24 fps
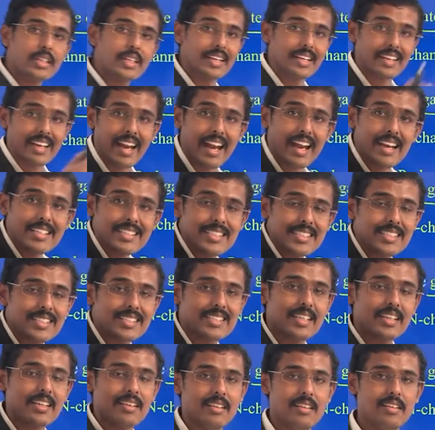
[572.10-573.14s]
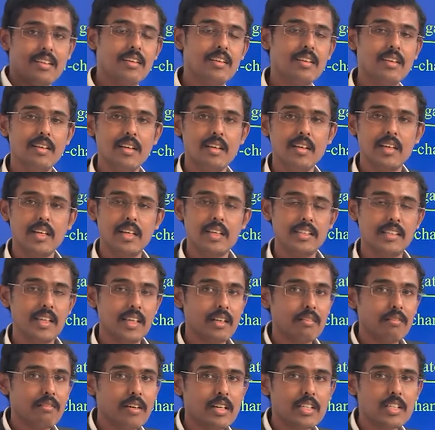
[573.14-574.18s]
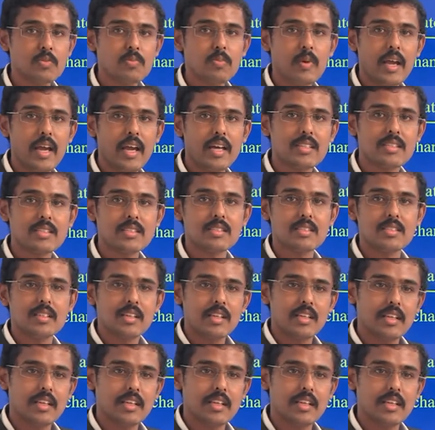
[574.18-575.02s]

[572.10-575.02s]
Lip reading: the transistor, in the reverse bias,